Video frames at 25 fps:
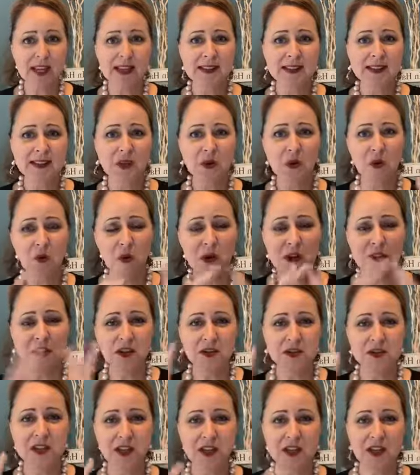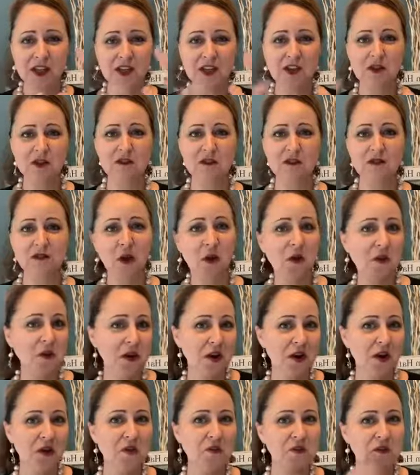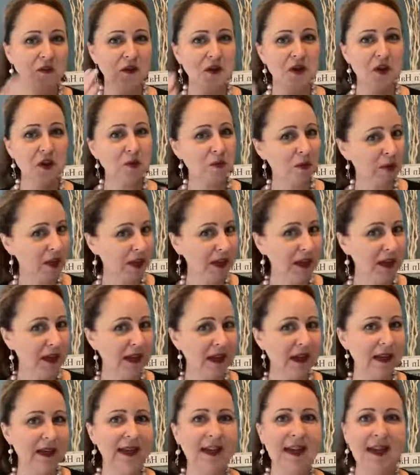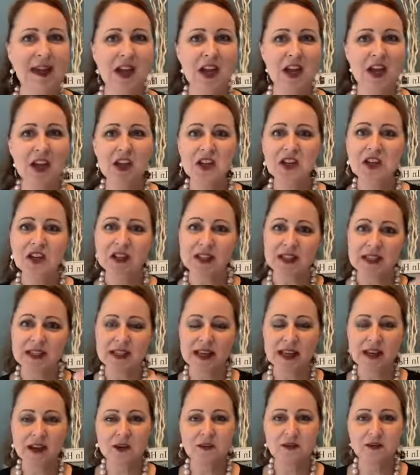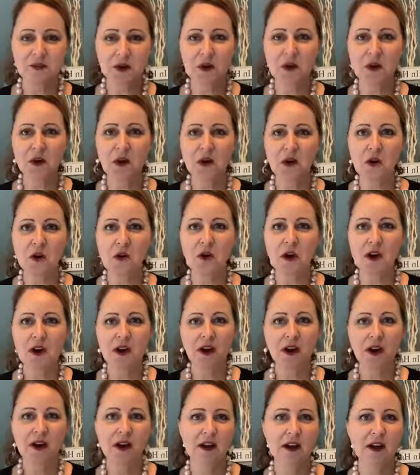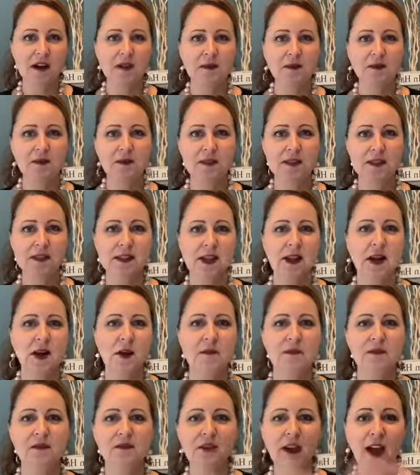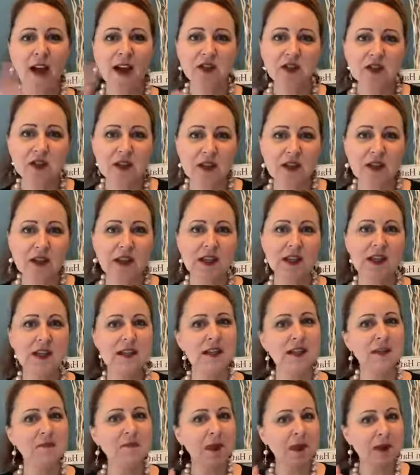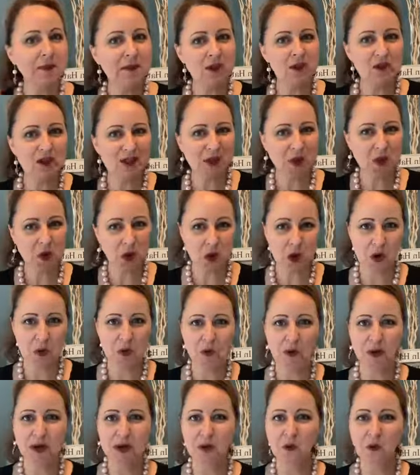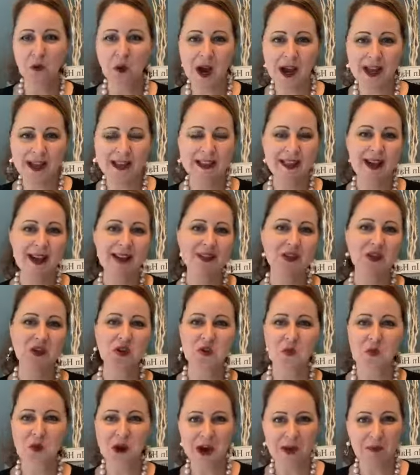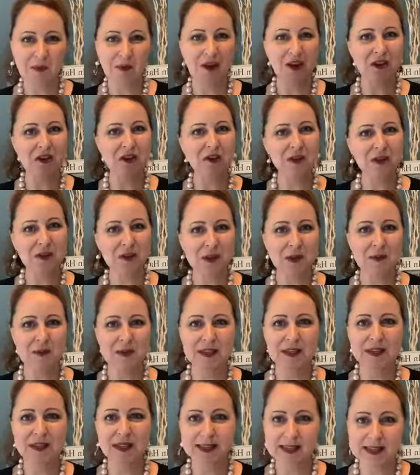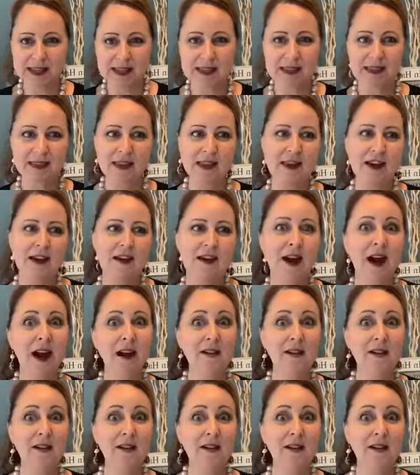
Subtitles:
And so when you take your photo for your pin, you're going to take a photo of some fashion, and then maybe just incorporate a wine glass or a wine bottle or something that's in there.